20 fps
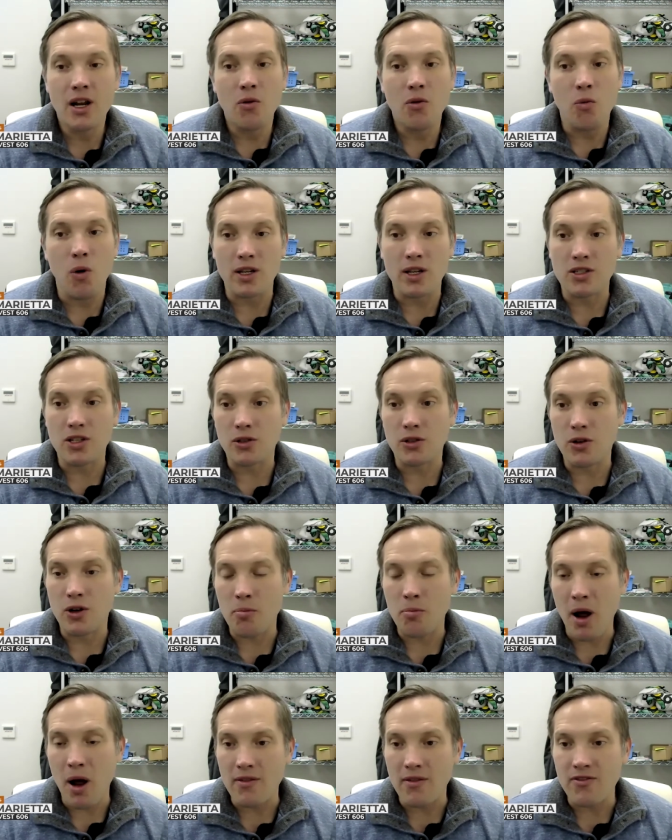wants to learn
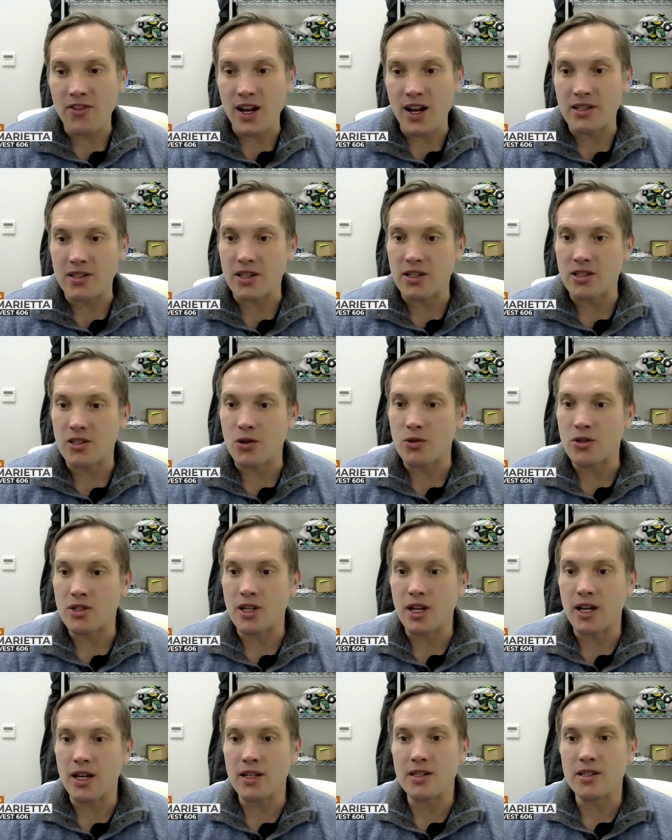about Invest
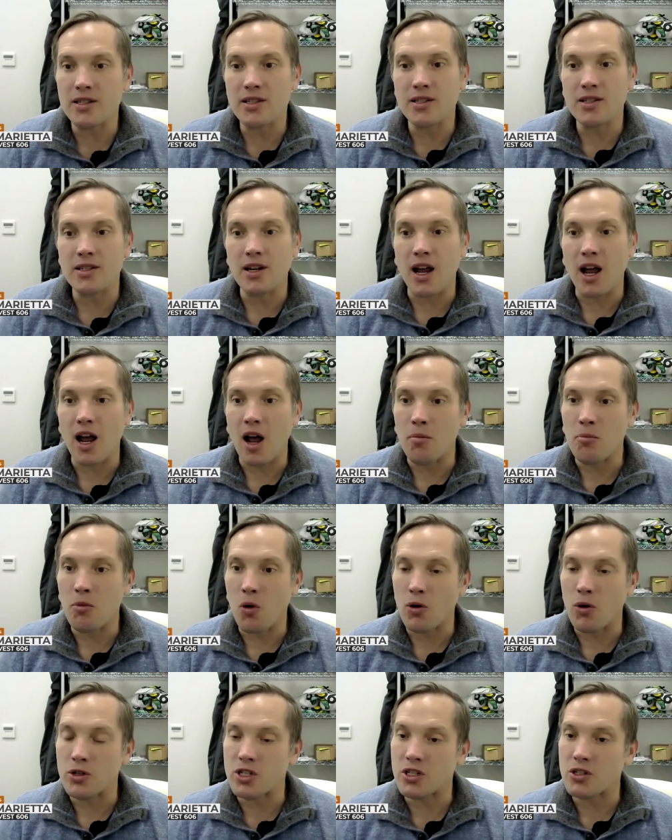606, um,
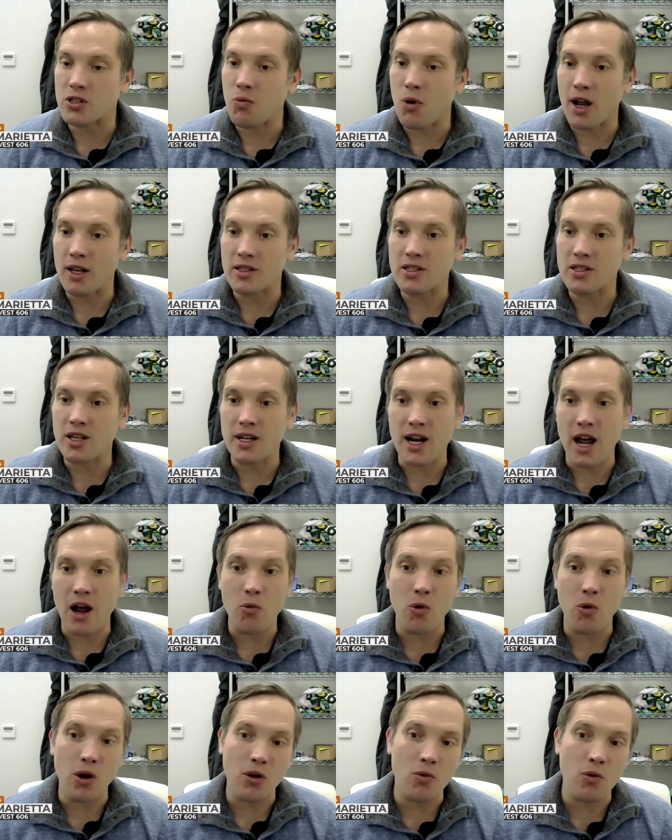or just wants to
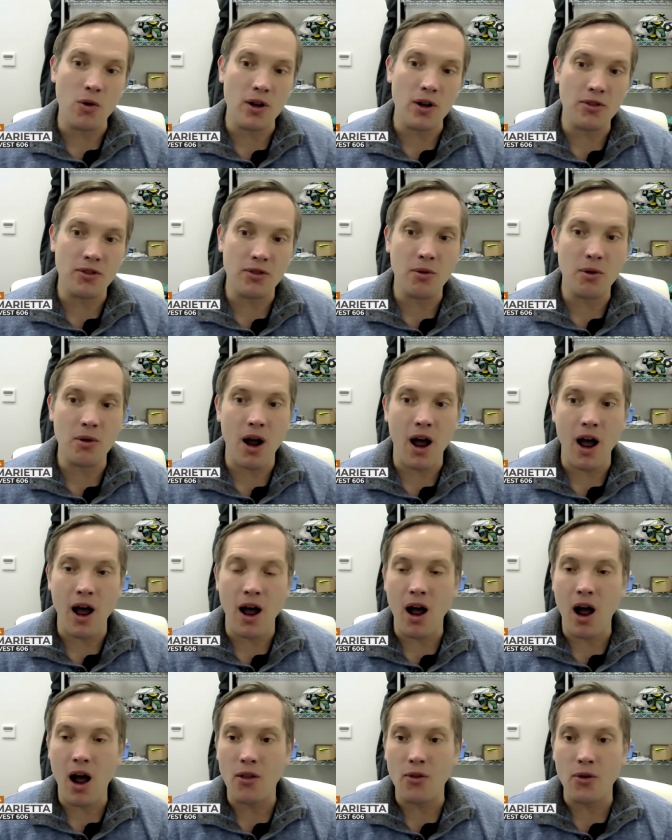network with uh,
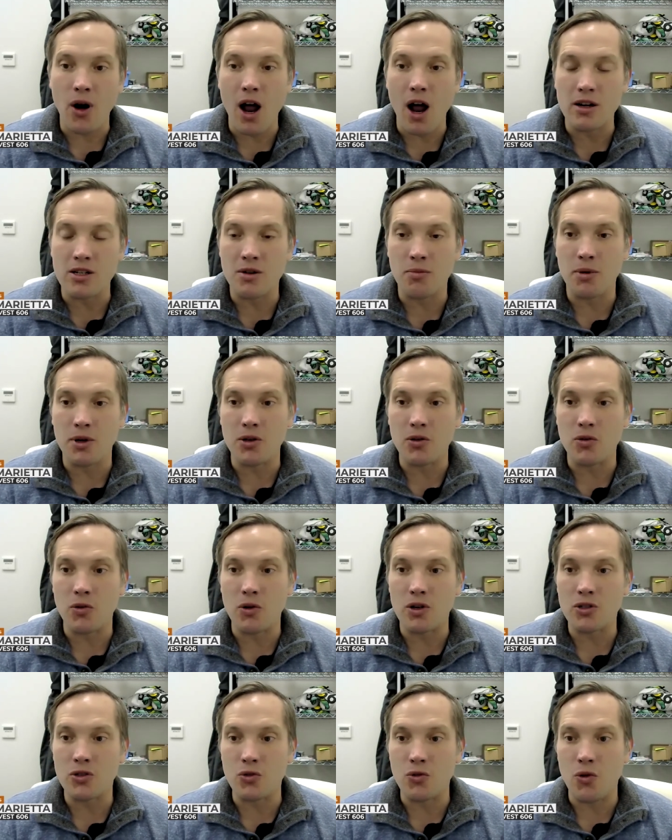other
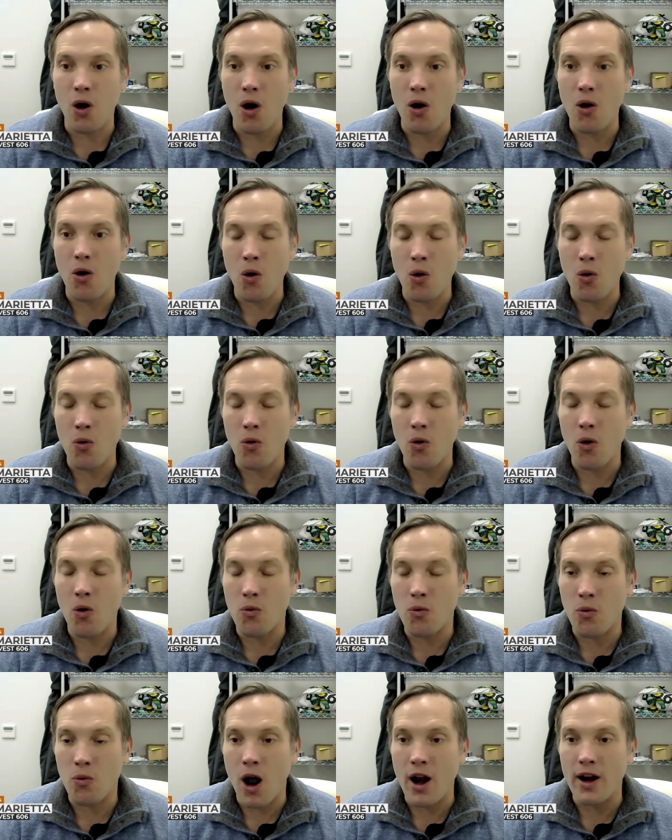entrepreneurs who are o-
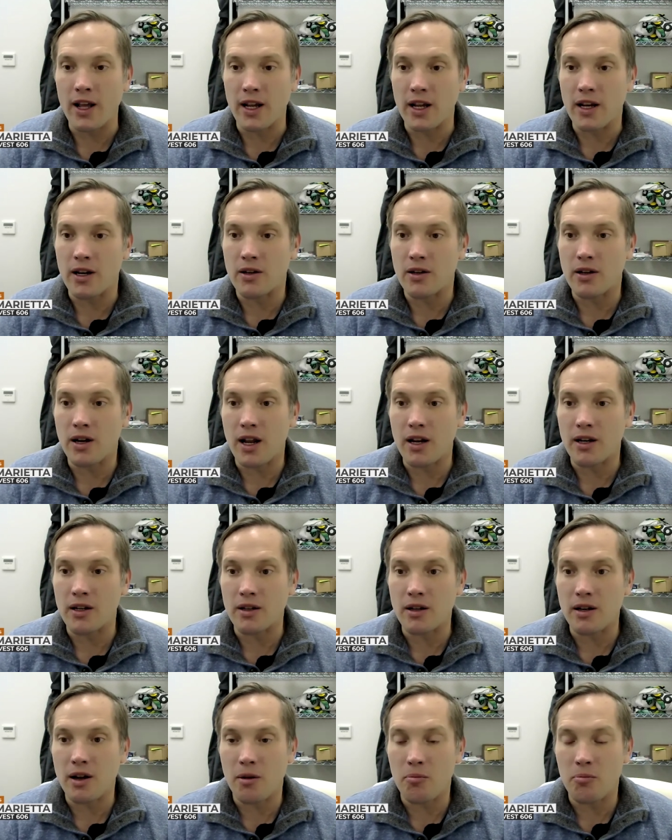running and, and
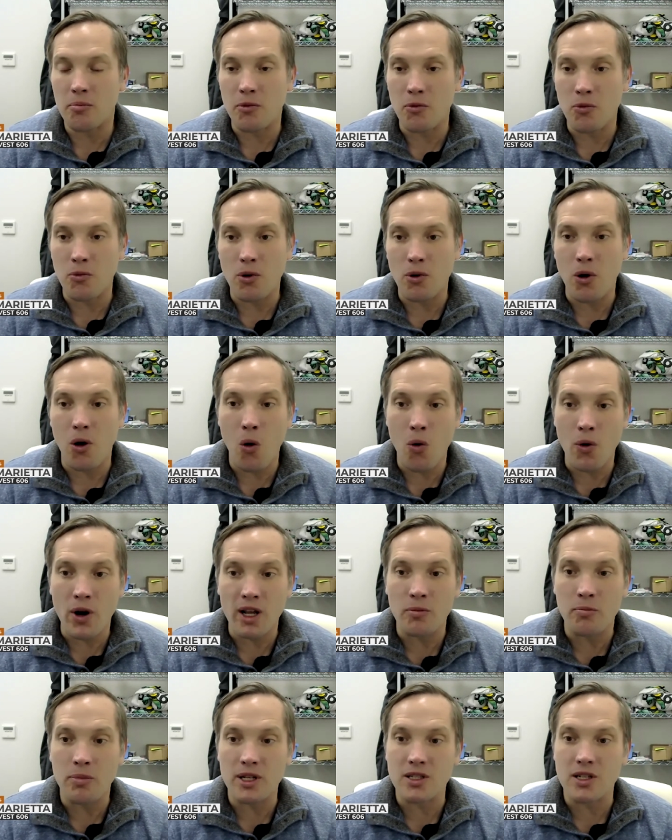
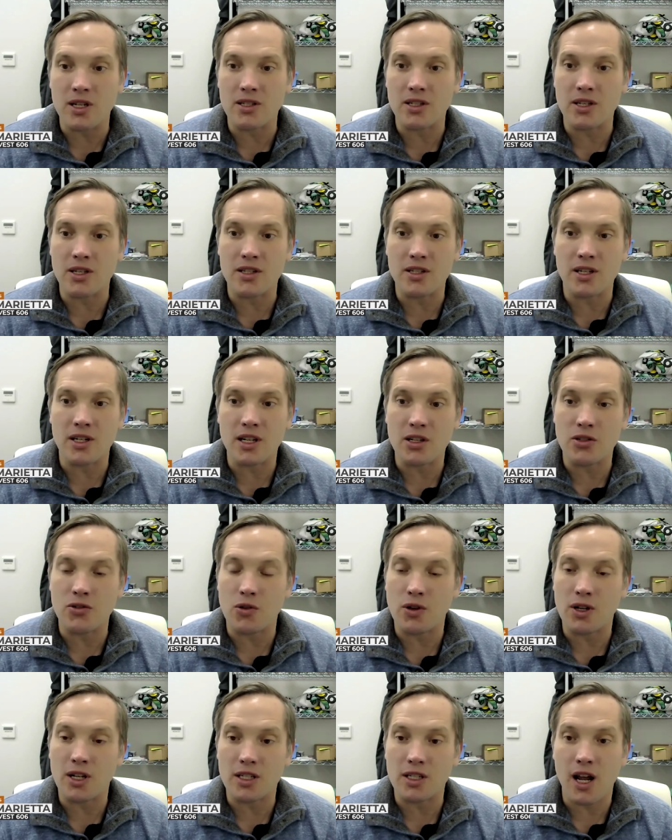owning businesses in
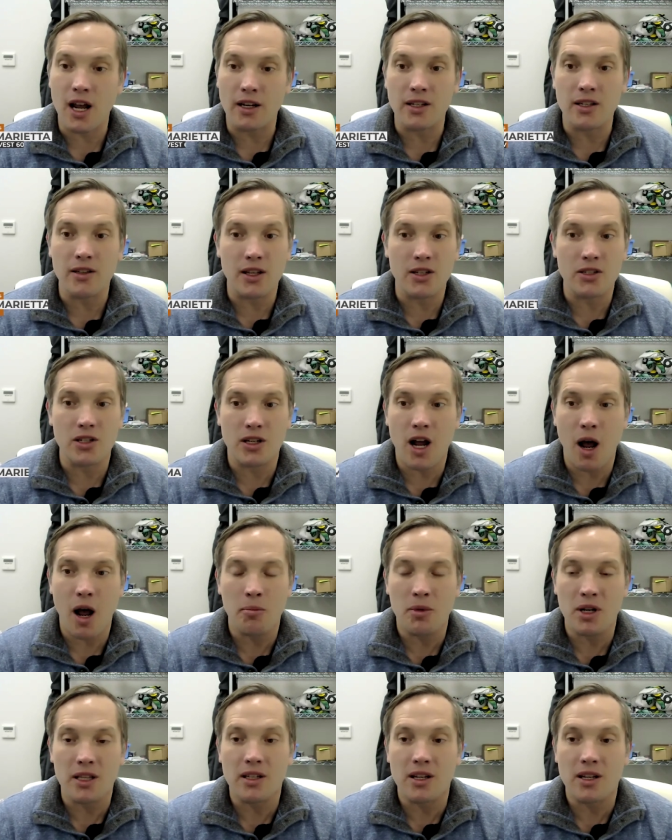Eastern Kentucky, they should come
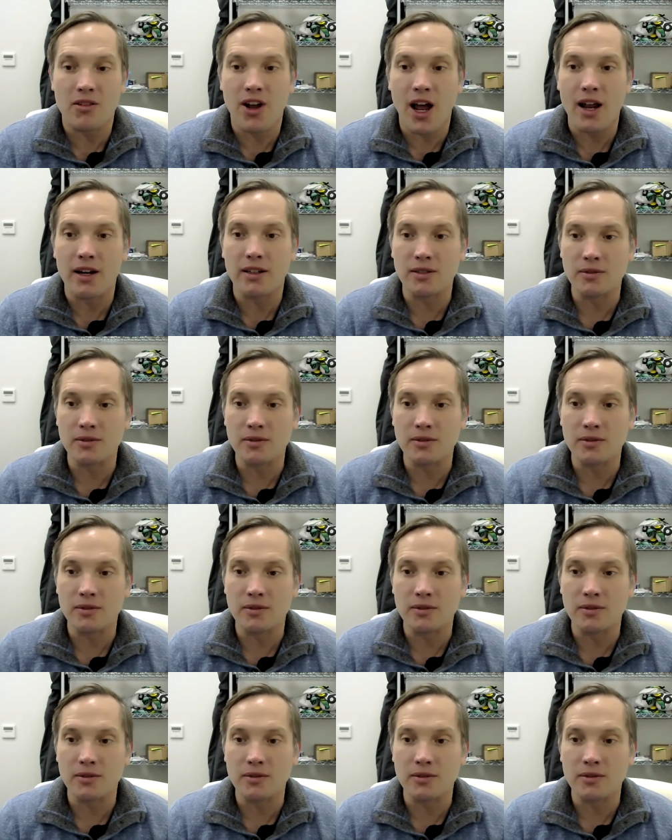to the event.